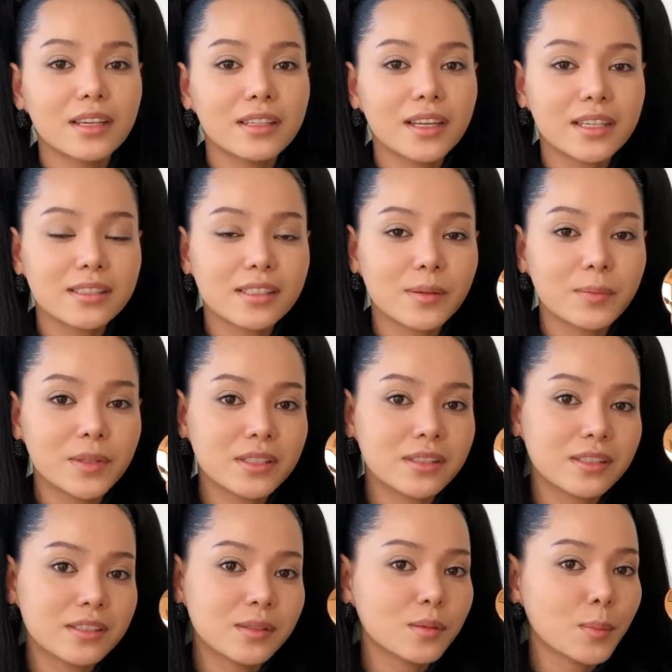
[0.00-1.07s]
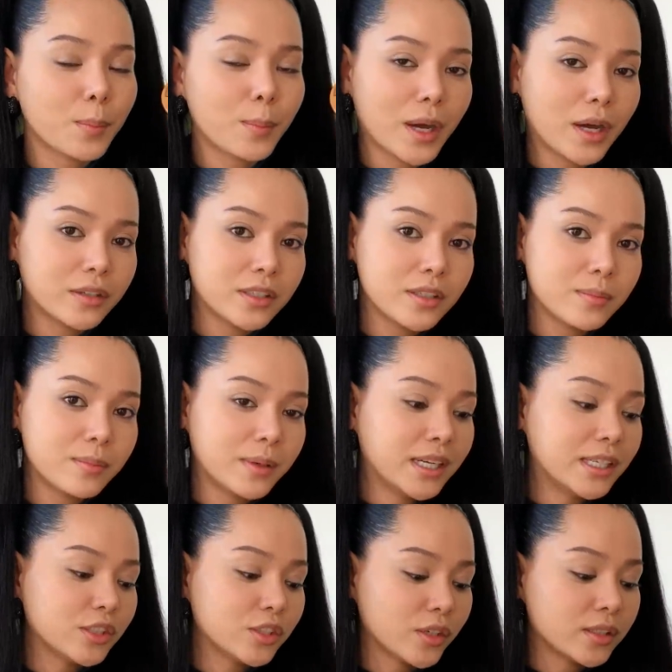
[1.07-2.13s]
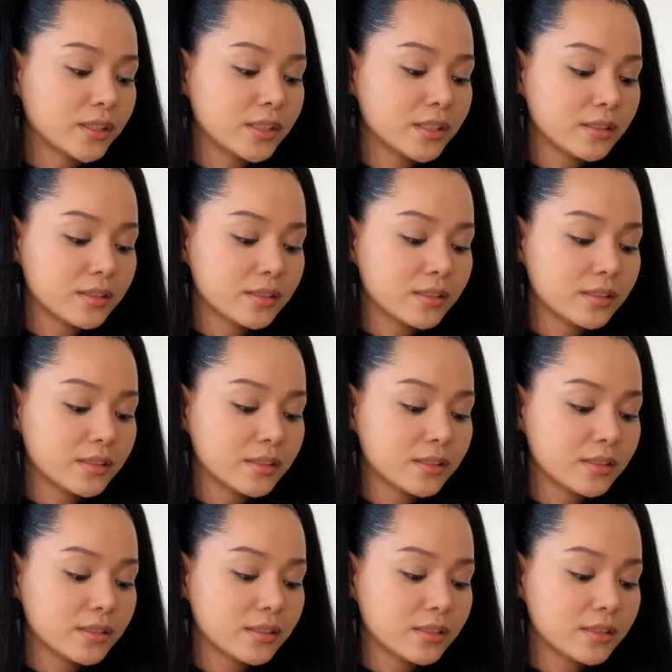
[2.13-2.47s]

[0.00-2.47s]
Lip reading: Next up is this powder by Charlotte